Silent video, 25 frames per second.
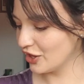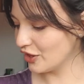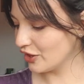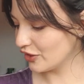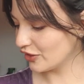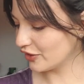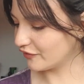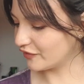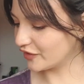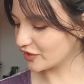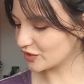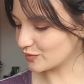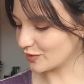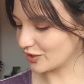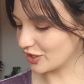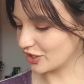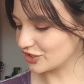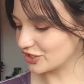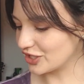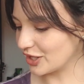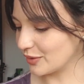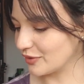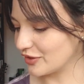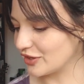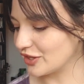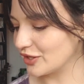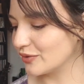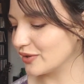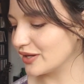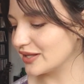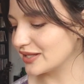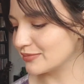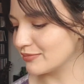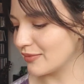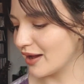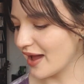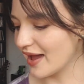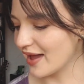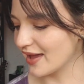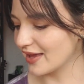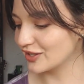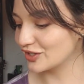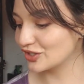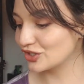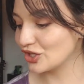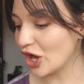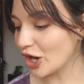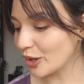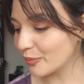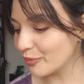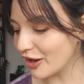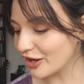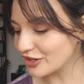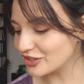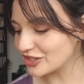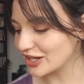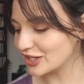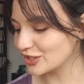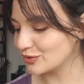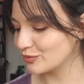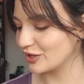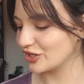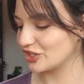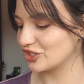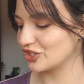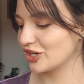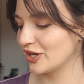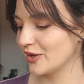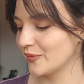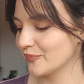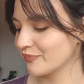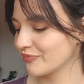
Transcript: The first one I'll share with you is my sock project, which